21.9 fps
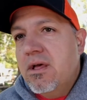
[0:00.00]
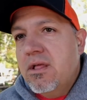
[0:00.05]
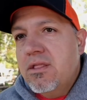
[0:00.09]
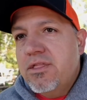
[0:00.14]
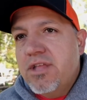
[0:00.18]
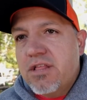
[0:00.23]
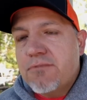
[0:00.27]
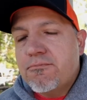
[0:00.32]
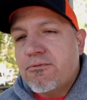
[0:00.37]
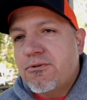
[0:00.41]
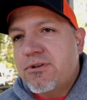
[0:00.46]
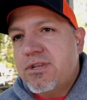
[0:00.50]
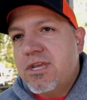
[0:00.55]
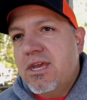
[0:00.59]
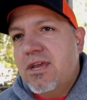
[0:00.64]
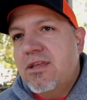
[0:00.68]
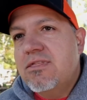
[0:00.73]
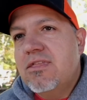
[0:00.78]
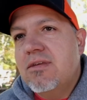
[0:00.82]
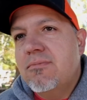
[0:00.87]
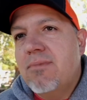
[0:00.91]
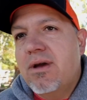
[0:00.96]
Let's
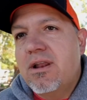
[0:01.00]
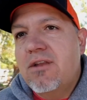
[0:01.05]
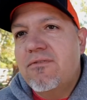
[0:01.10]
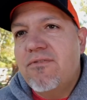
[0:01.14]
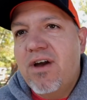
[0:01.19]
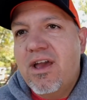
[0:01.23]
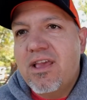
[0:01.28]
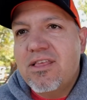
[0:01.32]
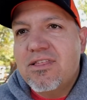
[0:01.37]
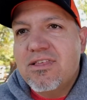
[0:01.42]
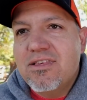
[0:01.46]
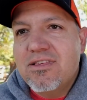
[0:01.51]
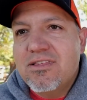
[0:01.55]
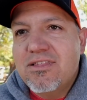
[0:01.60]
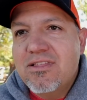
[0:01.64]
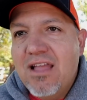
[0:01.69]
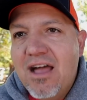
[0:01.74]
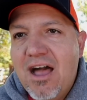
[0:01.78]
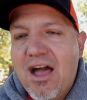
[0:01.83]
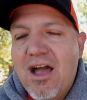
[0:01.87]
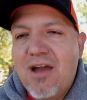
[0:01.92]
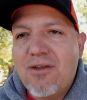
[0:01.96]
pretend that my device is
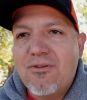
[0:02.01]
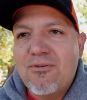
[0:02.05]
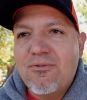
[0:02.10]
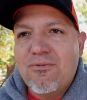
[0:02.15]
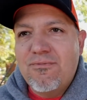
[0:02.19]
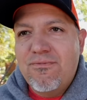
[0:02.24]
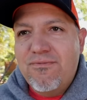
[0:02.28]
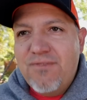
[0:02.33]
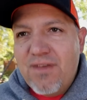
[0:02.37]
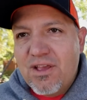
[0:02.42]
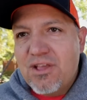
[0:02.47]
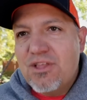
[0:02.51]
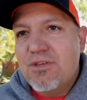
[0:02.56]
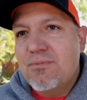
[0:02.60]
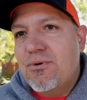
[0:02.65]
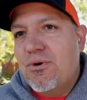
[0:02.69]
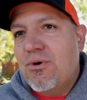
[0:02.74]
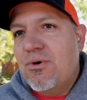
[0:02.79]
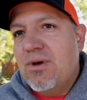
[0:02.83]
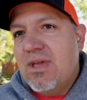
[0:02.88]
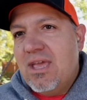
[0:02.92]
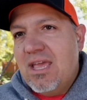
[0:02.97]
not
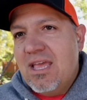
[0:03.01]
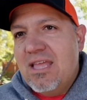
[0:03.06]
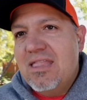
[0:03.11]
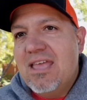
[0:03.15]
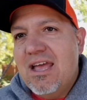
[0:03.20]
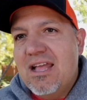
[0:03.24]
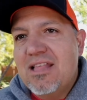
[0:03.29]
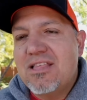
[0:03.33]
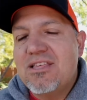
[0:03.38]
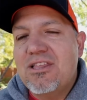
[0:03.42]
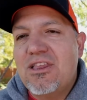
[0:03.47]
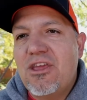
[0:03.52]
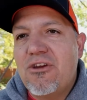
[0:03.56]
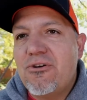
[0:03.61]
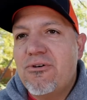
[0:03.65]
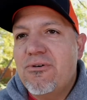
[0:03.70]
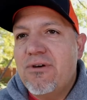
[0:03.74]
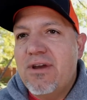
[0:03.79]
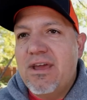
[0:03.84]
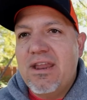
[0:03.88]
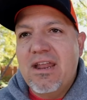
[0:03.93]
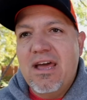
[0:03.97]
fixable in that
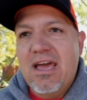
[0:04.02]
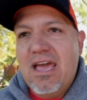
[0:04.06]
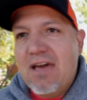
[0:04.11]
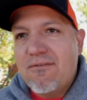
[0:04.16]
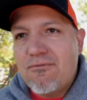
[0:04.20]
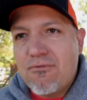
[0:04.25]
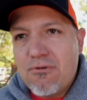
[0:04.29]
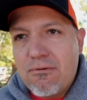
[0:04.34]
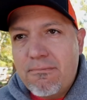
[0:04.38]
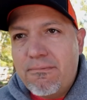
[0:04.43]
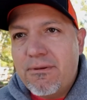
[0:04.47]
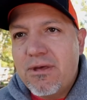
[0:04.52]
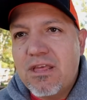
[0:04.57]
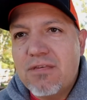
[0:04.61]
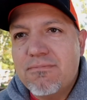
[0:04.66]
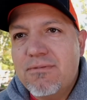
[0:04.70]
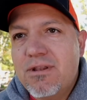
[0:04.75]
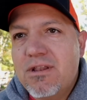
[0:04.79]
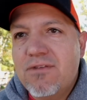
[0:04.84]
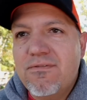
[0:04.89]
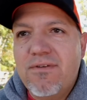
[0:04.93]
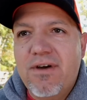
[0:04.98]
scenario and I have a
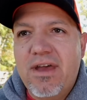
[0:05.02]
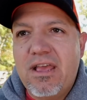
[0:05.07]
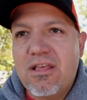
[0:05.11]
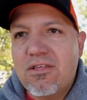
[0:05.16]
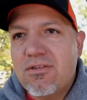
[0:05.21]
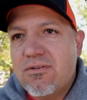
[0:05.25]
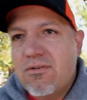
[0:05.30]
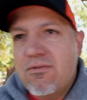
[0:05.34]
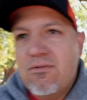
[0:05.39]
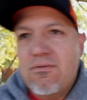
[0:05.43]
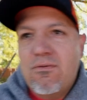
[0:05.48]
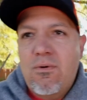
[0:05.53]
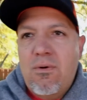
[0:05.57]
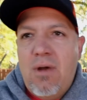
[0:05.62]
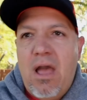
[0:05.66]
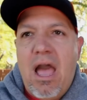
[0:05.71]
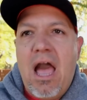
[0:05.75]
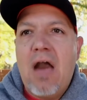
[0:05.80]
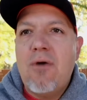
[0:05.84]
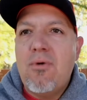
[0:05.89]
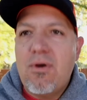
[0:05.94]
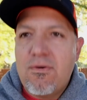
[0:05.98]
replacement device.
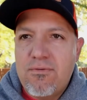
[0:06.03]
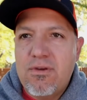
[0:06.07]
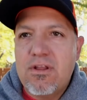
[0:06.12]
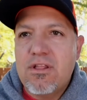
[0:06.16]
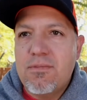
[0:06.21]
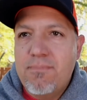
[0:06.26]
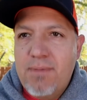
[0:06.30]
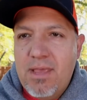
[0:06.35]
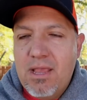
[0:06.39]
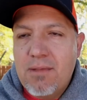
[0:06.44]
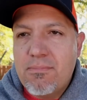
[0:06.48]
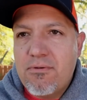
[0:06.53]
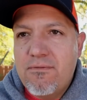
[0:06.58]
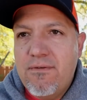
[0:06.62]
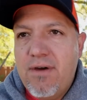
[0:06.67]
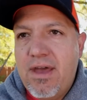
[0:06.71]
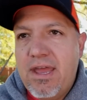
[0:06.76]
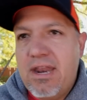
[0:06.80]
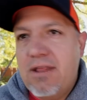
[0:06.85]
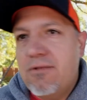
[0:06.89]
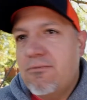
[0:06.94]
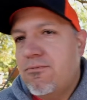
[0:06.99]
However it's being
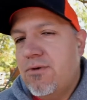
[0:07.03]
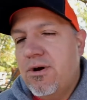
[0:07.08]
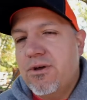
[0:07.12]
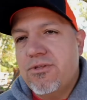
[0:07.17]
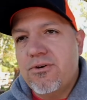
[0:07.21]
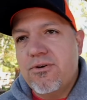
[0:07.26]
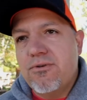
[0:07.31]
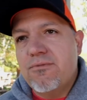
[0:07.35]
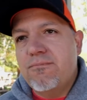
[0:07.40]
provided, whether